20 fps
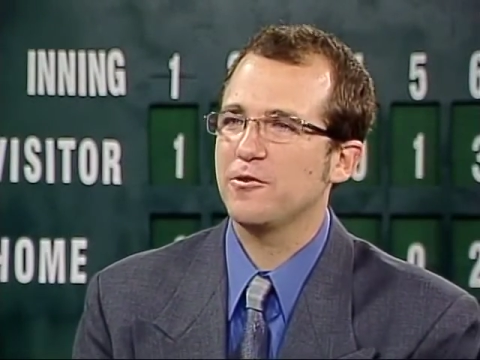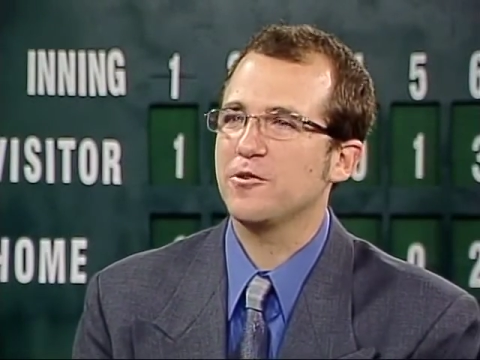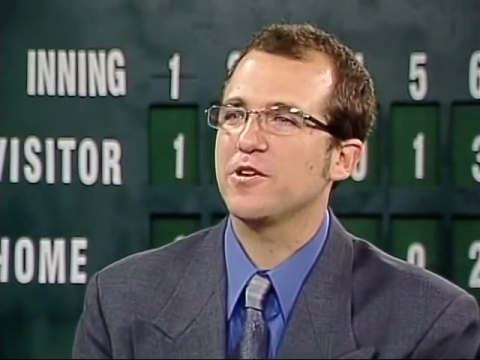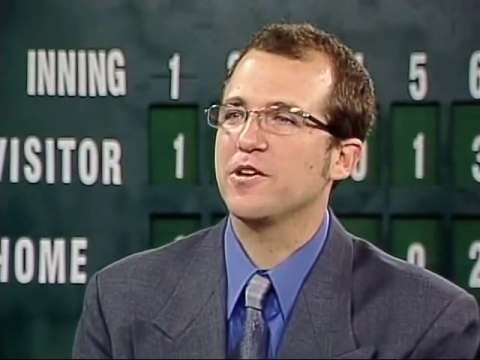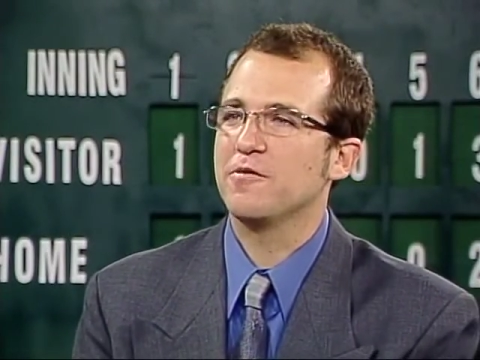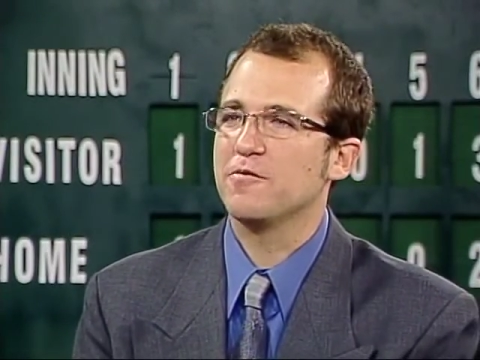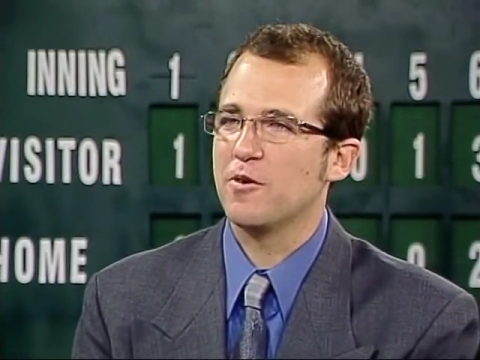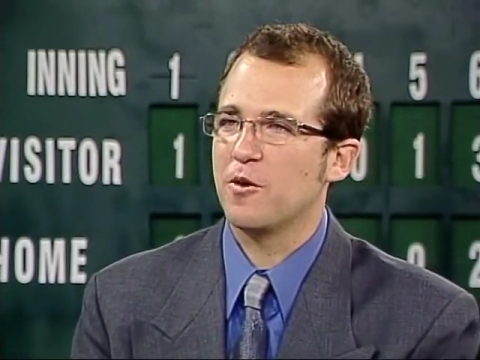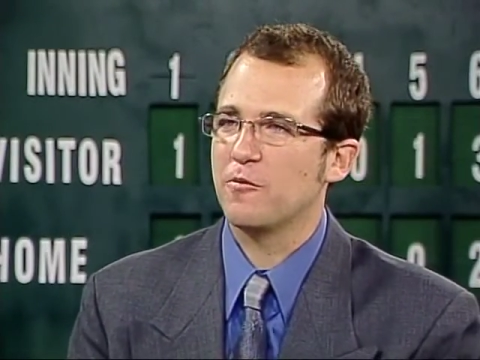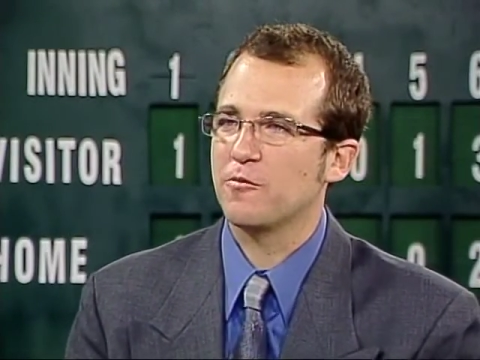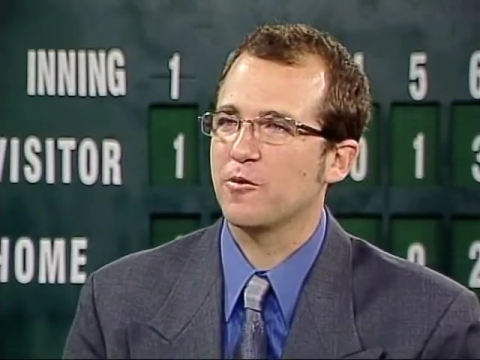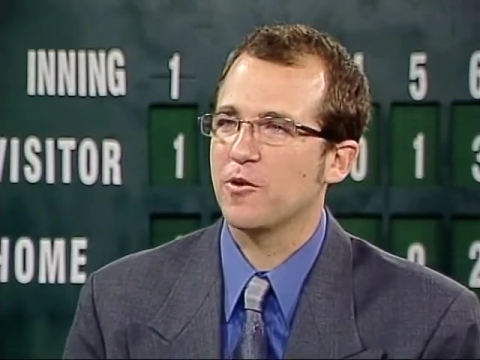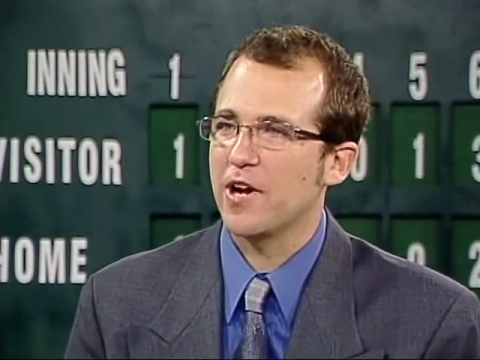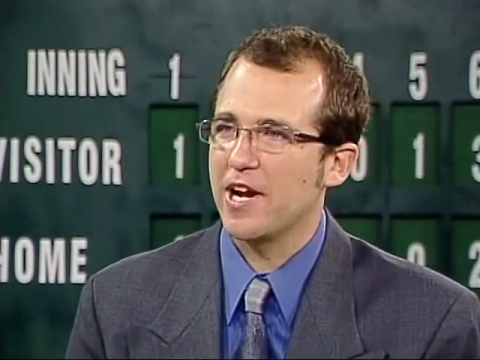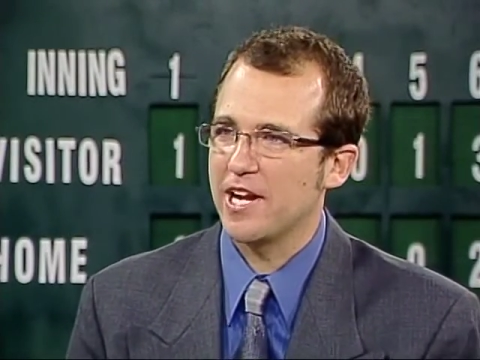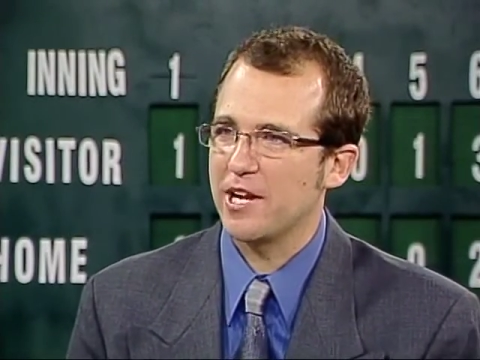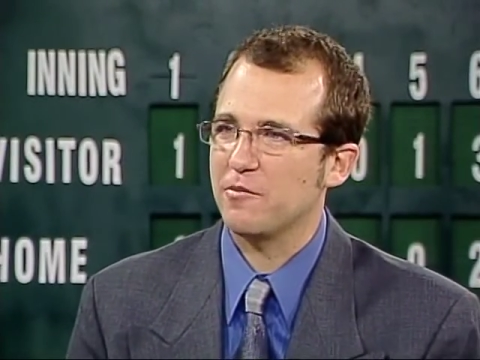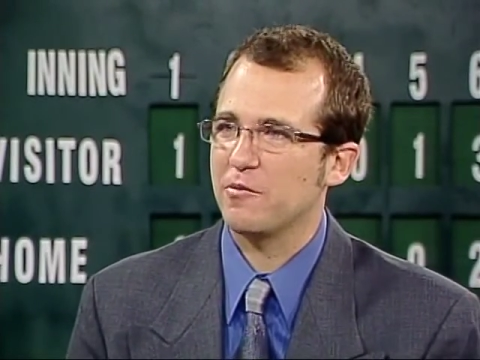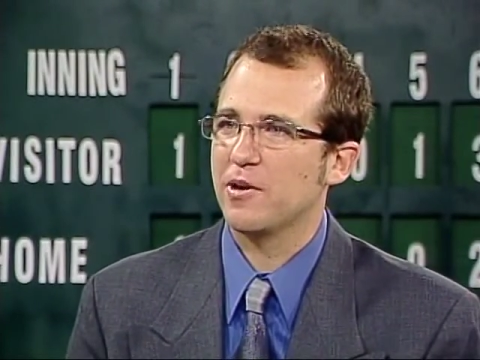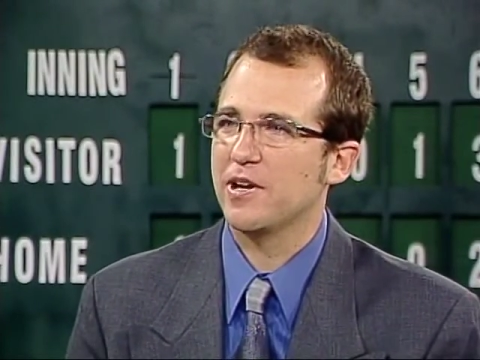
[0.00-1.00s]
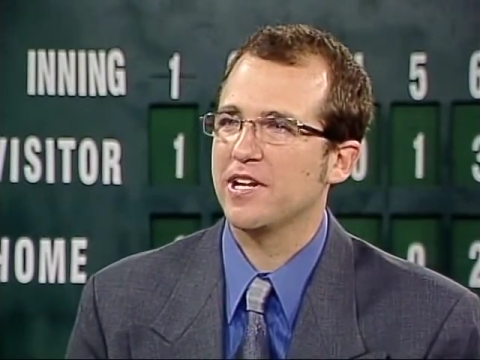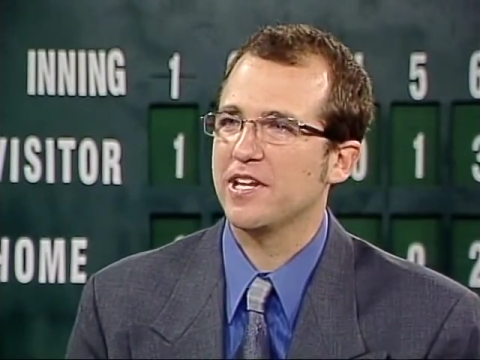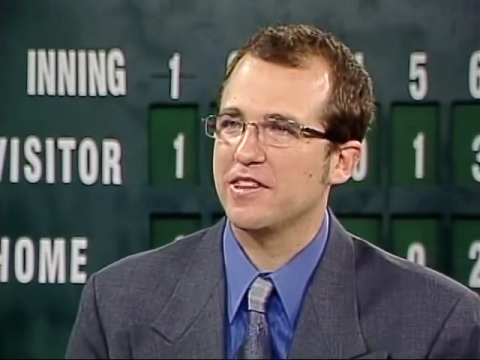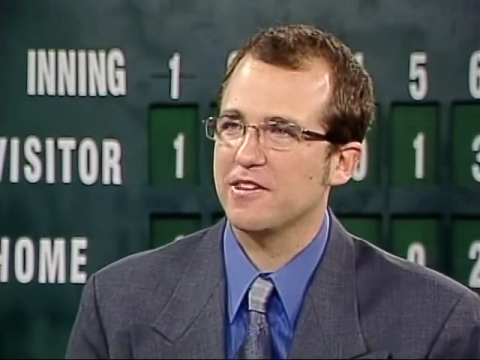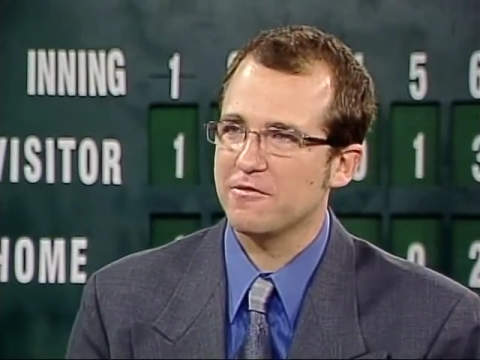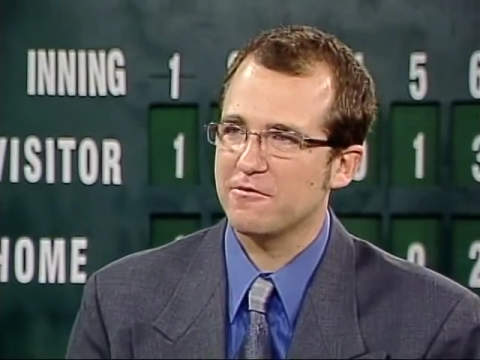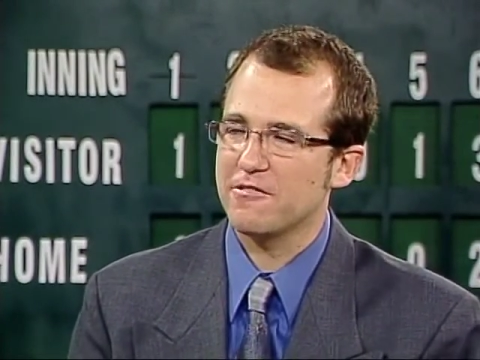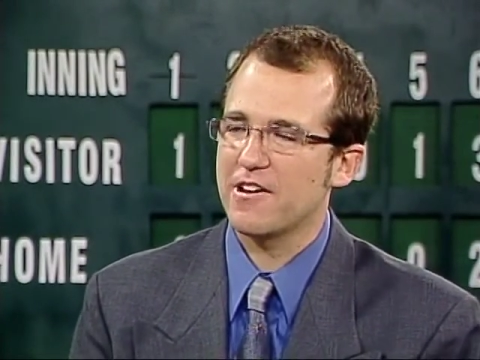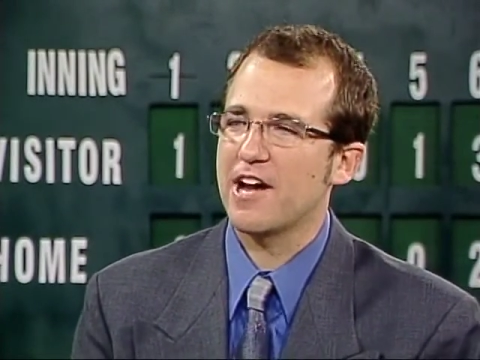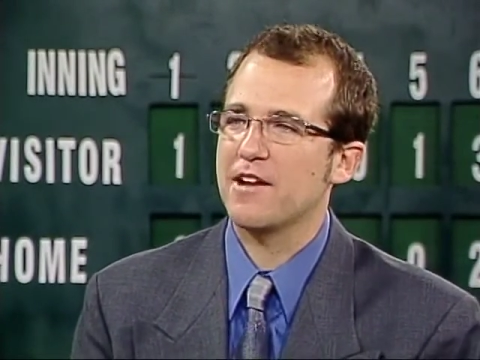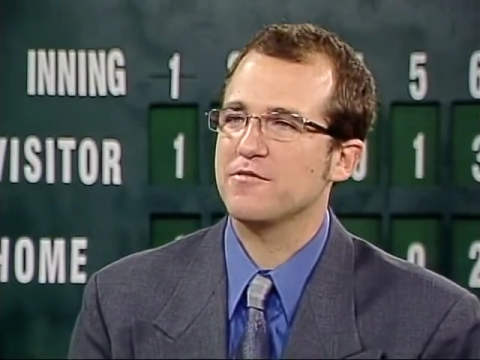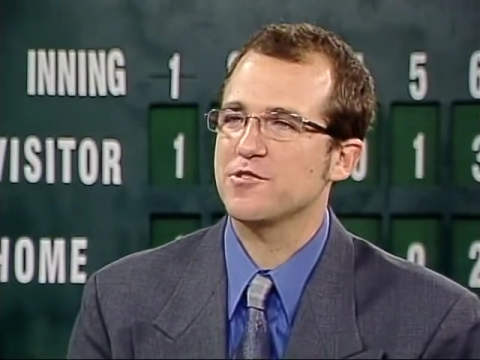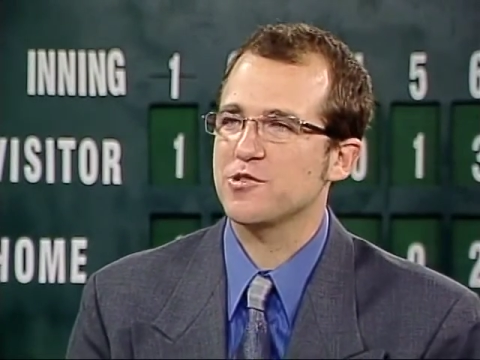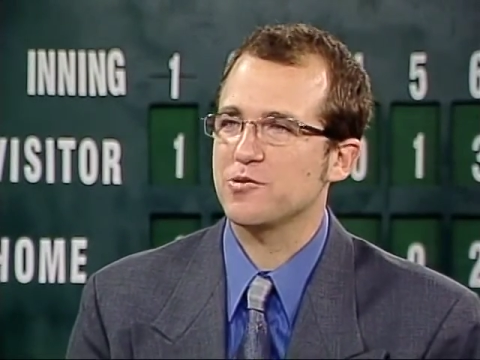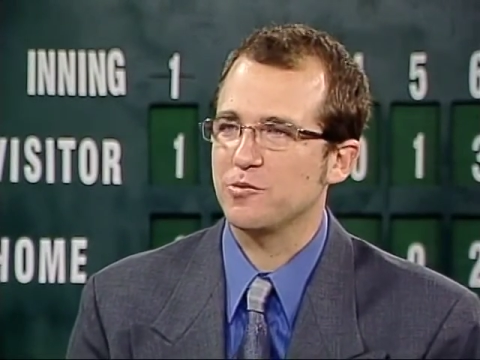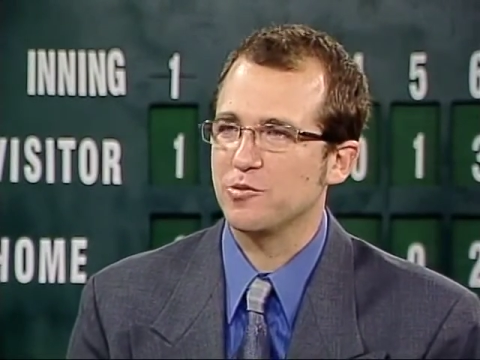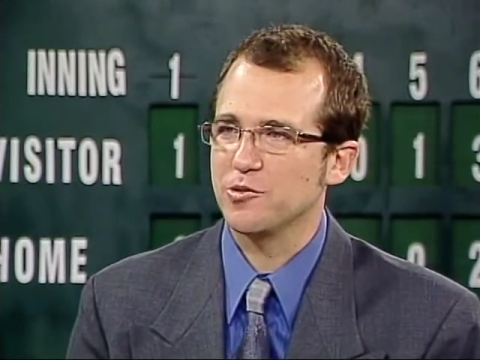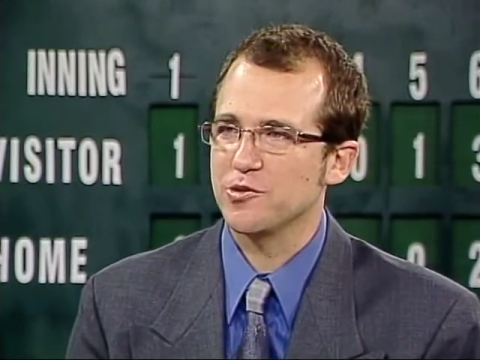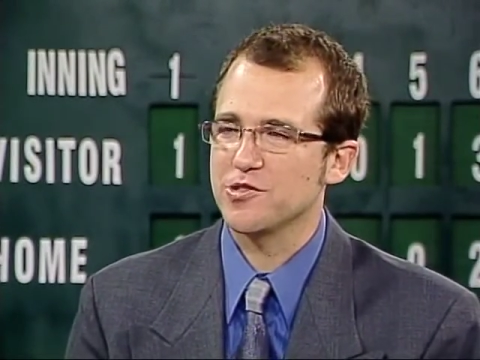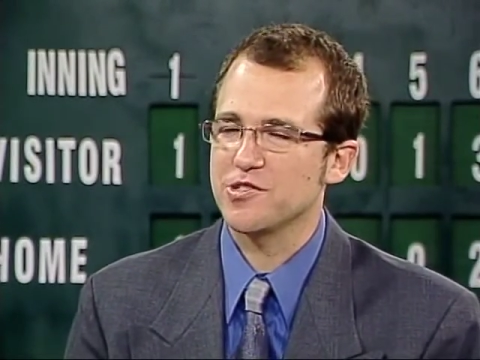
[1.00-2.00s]
who can vote for anyone in the 5
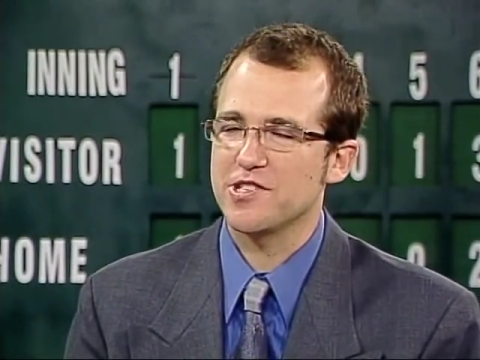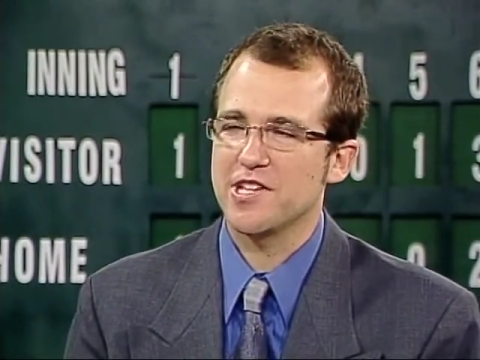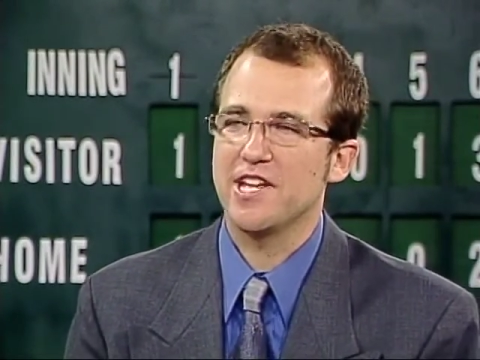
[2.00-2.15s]
schools